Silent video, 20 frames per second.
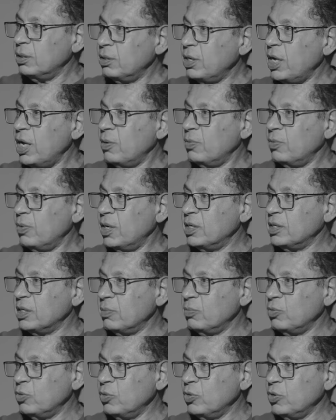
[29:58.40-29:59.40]
now as
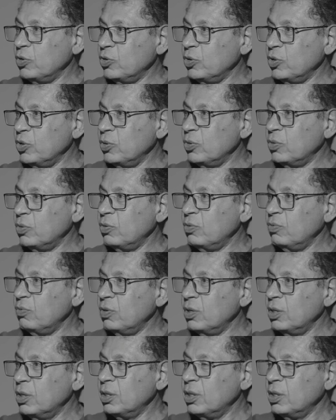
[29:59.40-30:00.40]
I'm talking to you on
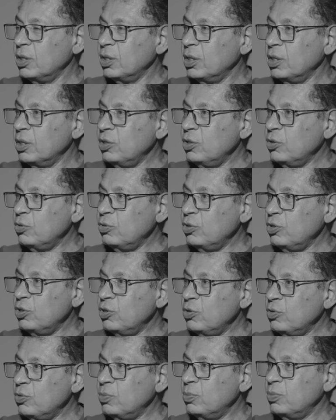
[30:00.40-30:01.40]

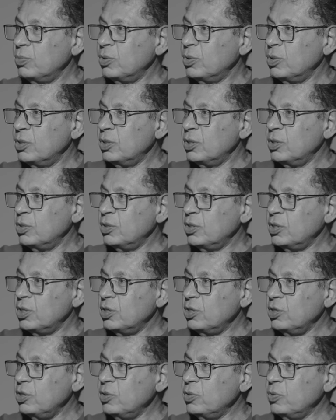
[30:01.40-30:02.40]
YouTube and the
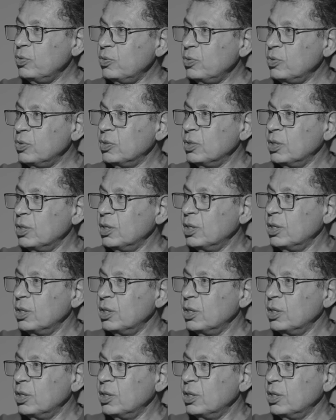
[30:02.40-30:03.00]
news,